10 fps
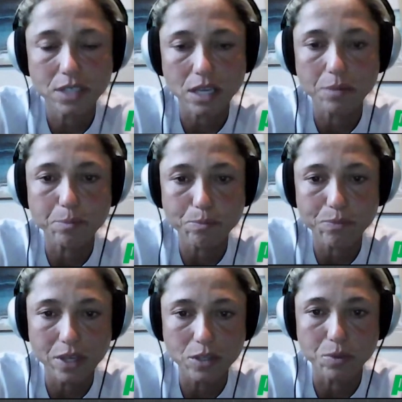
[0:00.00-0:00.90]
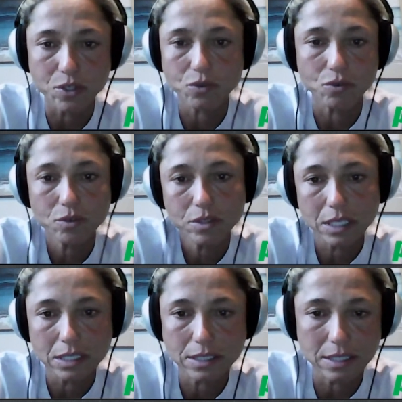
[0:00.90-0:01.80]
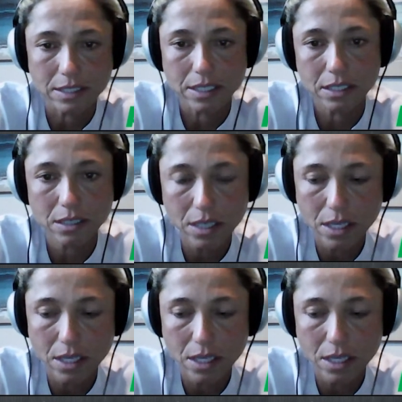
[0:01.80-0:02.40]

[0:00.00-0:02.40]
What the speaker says: take things personal. That's it.